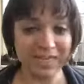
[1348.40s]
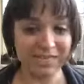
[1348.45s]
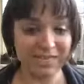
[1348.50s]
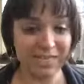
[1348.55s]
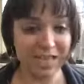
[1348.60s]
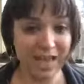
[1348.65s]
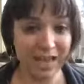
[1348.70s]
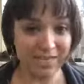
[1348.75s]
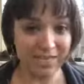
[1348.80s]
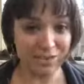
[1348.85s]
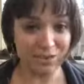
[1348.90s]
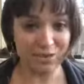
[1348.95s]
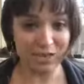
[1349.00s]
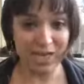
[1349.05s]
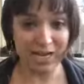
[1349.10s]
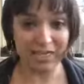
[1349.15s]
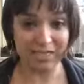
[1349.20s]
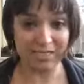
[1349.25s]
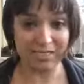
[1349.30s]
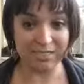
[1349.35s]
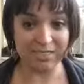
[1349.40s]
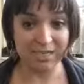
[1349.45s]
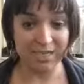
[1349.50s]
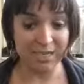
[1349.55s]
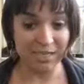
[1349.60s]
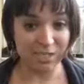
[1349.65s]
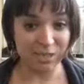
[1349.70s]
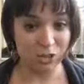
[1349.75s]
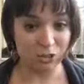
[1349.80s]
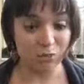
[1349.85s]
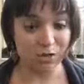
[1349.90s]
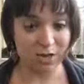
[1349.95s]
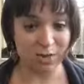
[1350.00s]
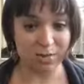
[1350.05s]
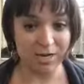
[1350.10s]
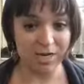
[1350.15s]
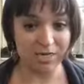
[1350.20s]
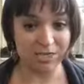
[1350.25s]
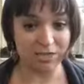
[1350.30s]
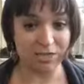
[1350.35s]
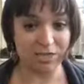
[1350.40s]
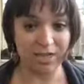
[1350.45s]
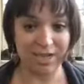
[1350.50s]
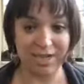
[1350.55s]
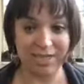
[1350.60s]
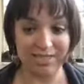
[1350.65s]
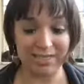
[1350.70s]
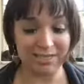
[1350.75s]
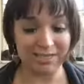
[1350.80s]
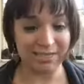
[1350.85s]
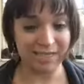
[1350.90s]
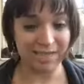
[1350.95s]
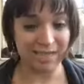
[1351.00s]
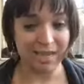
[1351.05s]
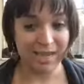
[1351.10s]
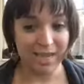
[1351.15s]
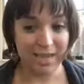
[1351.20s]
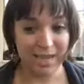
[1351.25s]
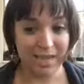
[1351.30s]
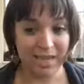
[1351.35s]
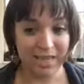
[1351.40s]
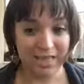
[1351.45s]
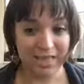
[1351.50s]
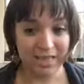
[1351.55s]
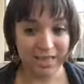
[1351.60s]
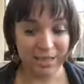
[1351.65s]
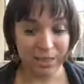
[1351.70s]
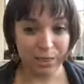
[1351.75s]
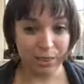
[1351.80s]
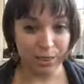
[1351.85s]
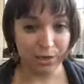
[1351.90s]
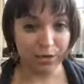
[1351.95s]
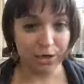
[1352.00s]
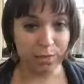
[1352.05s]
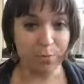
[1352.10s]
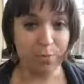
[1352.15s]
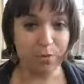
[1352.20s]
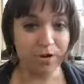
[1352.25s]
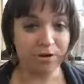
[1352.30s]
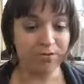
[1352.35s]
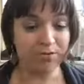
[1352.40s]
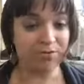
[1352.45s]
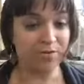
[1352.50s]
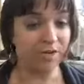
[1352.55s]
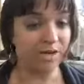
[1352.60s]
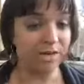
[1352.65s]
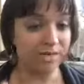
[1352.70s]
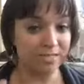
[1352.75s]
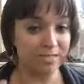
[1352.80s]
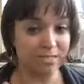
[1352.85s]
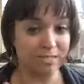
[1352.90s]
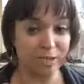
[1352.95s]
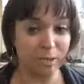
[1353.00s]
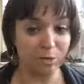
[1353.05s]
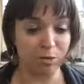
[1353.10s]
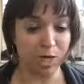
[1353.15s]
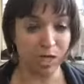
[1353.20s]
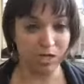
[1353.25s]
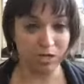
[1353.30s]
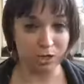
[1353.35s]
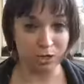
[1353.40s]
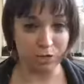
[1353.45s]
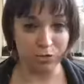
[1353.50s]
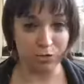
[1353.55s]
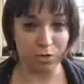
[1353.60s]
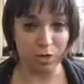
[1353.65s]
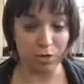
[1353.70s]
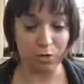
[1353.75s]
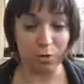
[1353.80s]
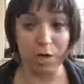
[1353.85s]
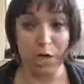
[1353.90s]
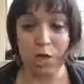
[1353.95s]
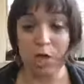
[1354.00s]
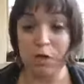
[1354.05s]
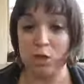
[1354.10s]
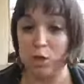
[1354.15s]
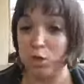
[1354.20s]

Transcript: 10 slides or less, 20 minutes or less, and then 30-point font is the smallest you go.